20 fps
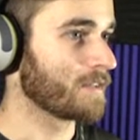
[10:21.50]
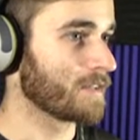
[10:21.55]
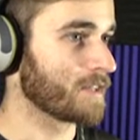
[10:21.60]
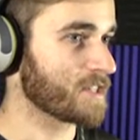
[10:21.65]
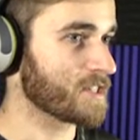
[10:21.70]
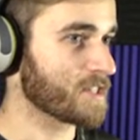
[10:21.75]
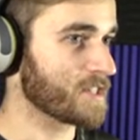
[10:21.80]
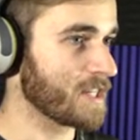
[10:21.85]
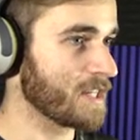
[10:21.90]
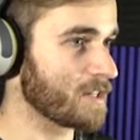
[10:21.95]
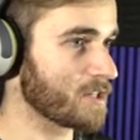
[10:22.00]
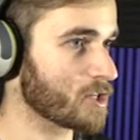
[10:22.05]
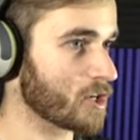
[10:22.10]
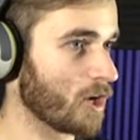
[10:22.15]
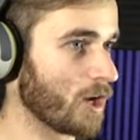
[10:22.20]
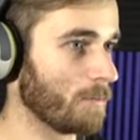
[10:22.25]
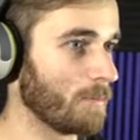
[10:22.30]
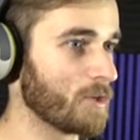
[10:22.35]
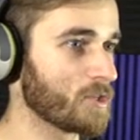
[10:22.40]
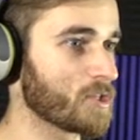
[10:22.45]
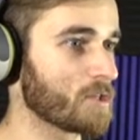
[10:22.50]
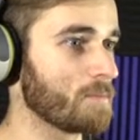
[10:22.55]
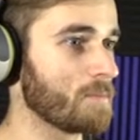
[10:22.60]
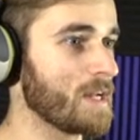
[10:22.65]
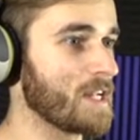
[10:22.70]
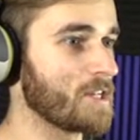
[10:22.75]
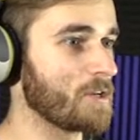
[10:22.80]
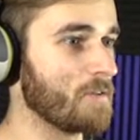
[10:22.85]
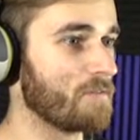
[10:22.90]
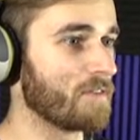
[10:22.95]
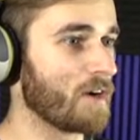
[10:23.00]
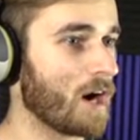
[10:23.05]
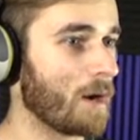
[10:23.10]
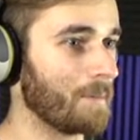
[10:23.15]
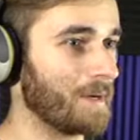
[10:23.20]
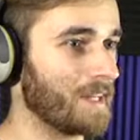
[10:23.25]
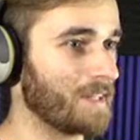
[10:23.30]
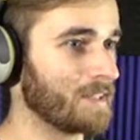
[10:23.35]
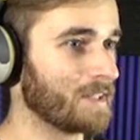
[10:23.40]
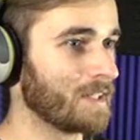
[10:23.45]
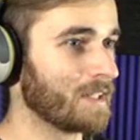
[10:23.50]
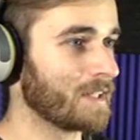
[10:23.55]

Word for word: The stench almost make you vomit.